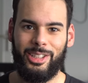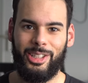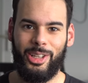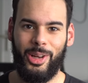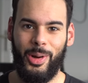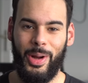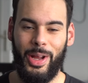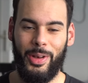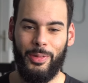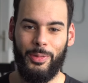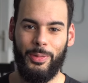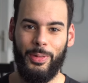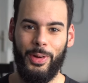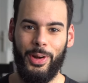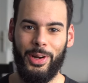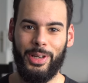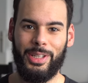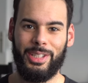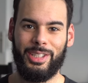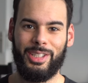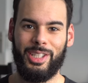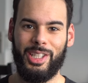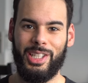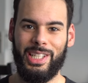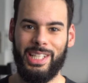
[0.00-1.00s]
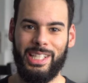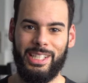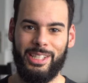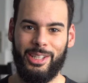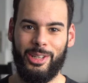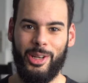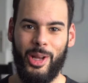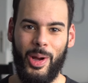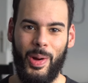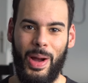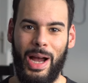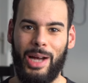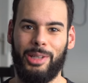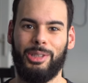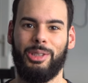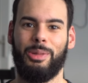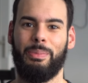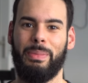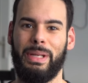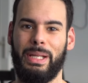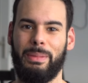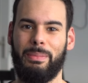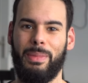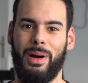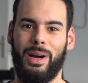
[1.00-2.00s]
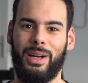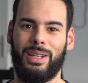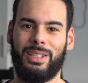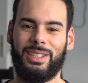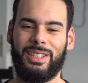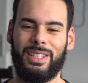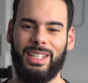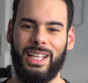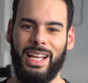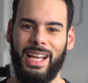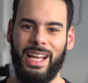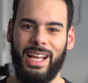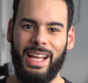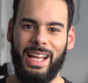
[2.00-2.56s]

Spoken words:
so at first you need to know how to beatbox.